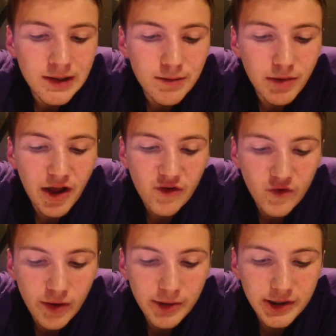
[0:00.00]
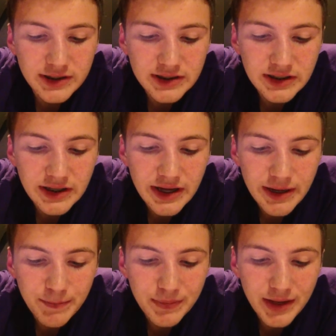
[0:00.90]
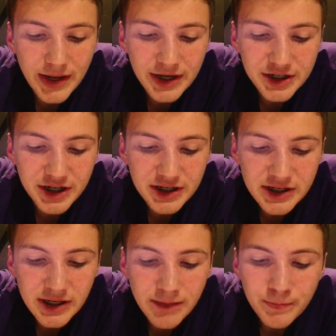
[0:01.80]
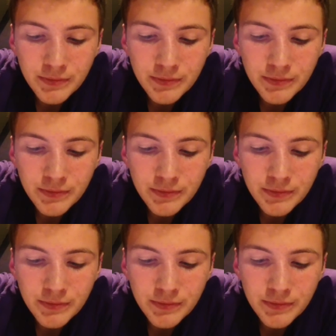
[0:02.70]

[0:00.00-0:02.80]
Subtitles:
by the formula C8H18.